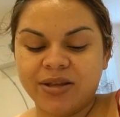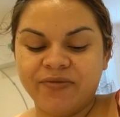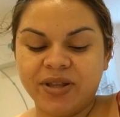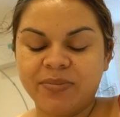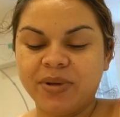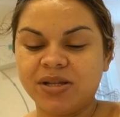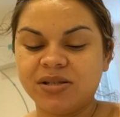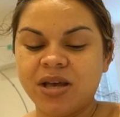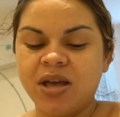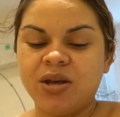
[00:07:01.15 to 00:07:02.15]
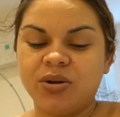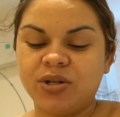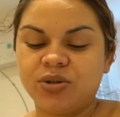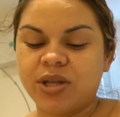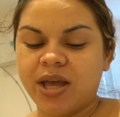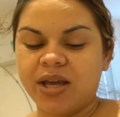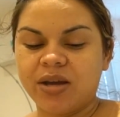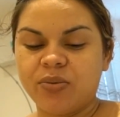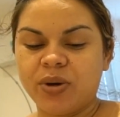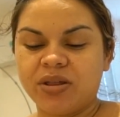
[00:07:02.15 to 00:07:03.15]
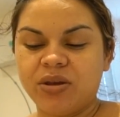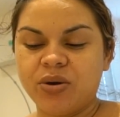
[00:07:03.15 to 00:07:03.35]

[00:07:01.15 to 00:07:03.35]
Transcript: the vitamins. You need to take it with